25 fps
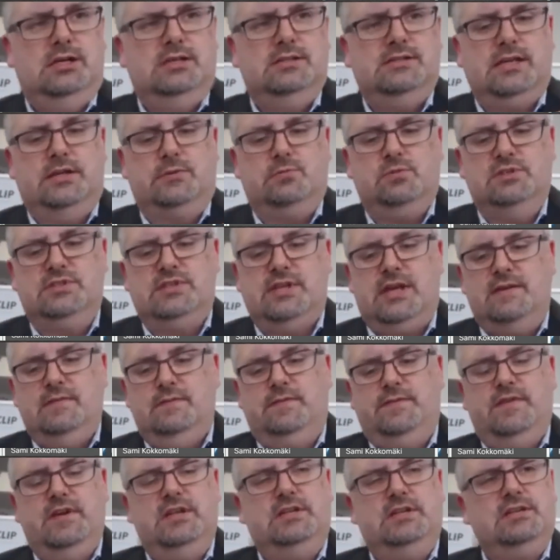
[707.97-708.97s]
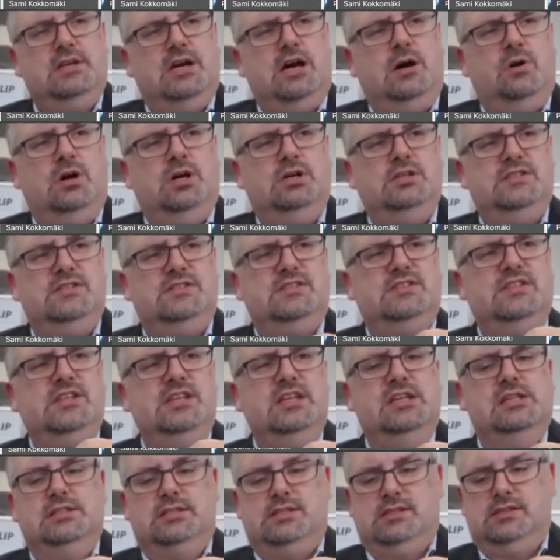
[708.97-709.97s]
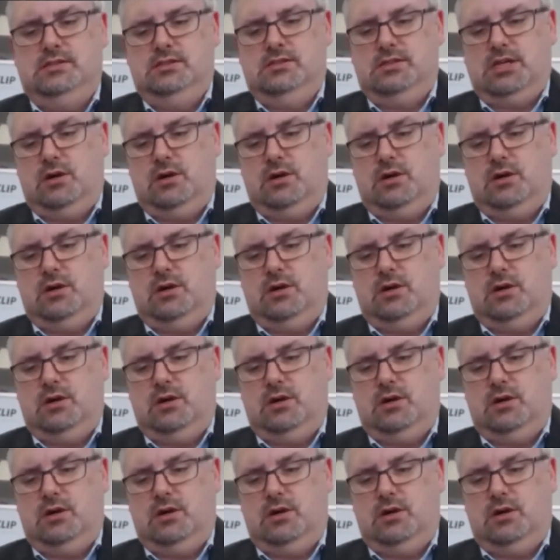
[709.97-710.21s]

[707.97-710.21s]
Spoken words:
That will then fit our seals,